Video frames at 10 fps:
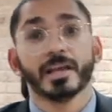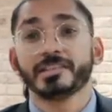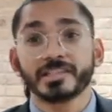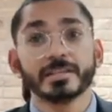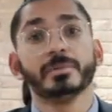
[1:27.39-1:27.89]

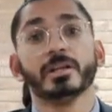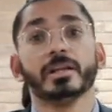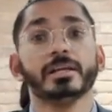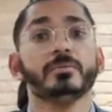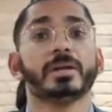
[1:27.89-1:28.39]

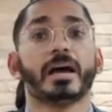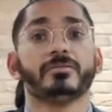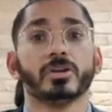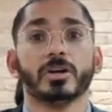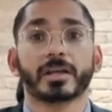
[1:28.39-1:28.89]
Similarly, we have
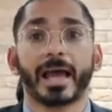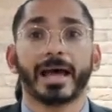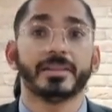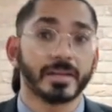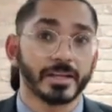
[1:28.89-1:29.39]
a look
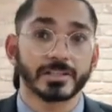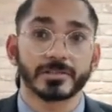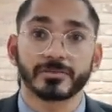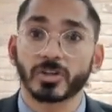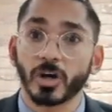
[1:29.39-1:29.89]
at the natures
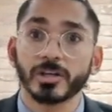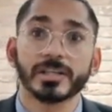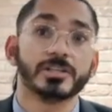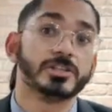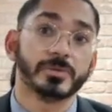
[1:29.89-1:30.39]
of God
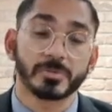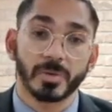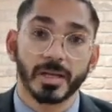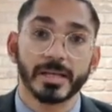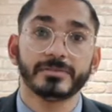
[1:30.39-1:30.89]
in Jewish
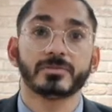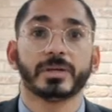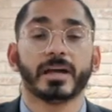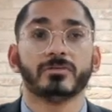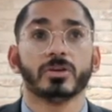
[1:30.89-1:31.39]
beliefs.
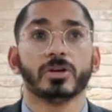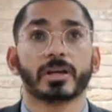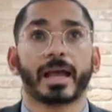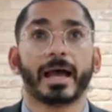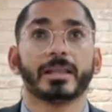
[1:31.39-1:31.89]
We have a
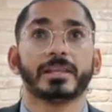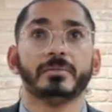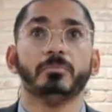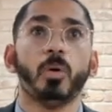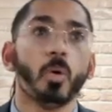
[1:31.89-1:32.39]
look at the
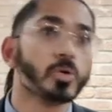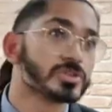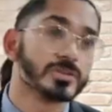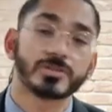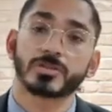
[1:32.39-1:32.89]

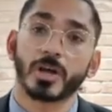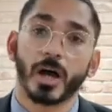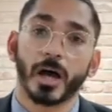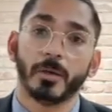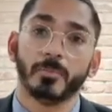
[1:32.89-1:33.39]
importance
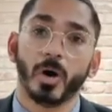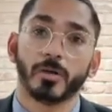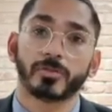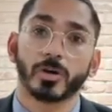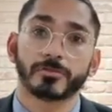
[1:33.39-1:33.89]

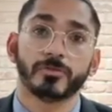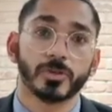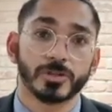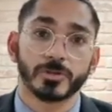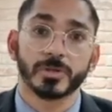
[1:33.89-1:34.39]
of God for
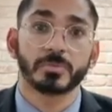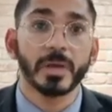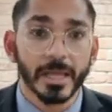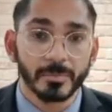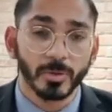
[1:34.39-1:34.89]
the Jewish
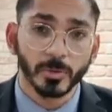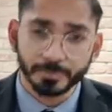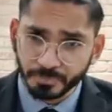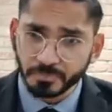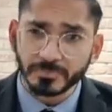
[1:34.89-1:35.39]
people.